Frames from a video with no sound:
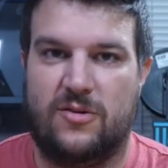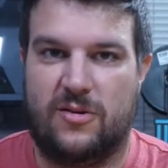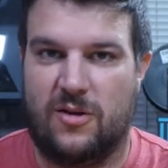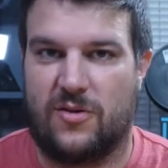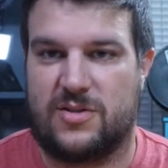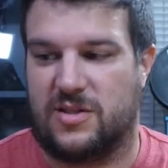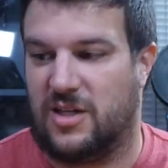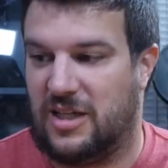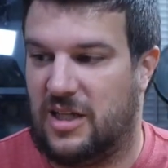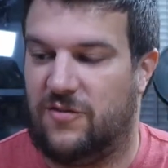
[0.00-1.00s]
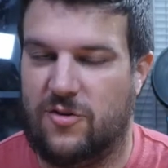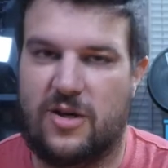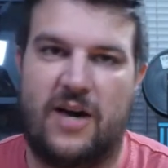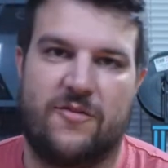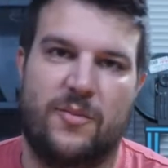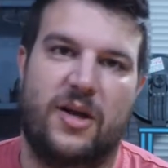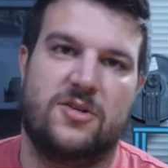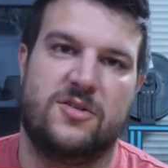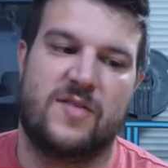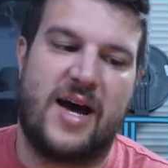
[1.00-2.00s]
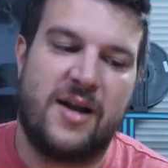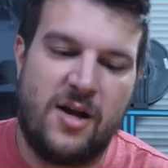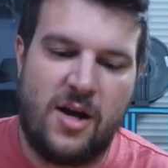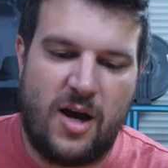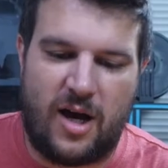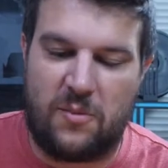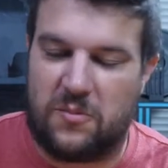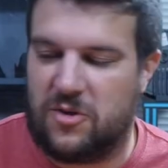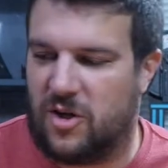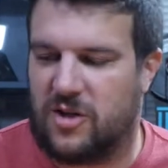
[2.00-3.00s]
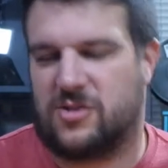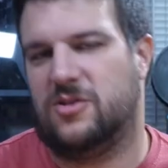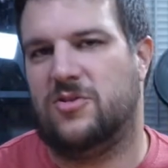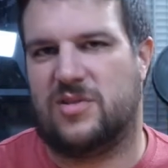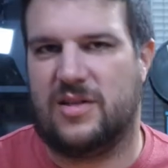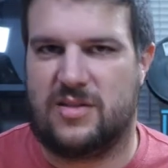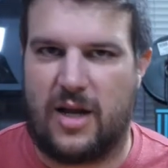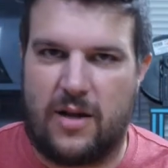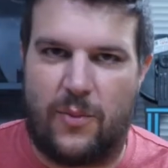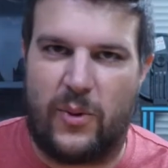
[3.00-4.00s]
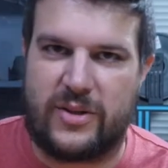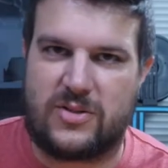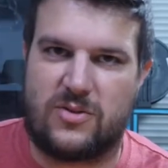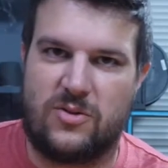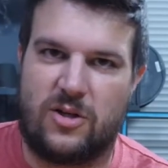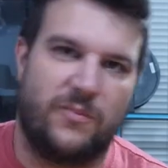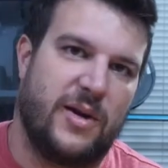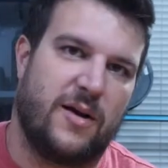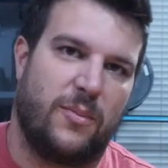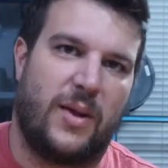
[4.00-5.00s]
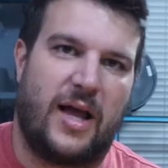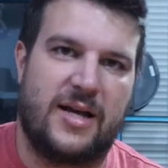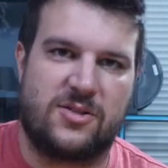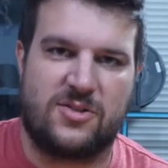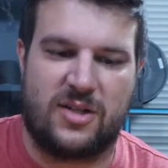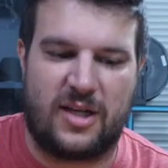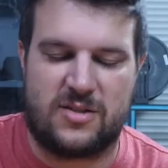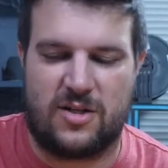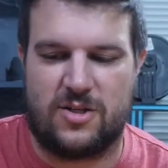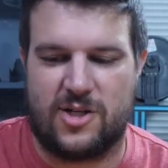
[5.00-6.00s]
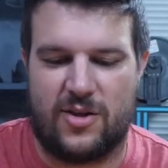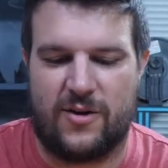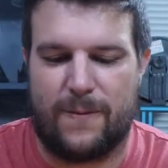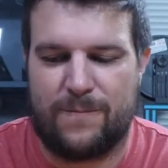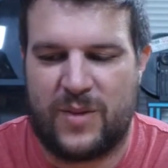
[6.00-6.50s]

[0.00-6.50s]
this is going to give you confirmation of that. You can also use these data points to compare blasters against each other.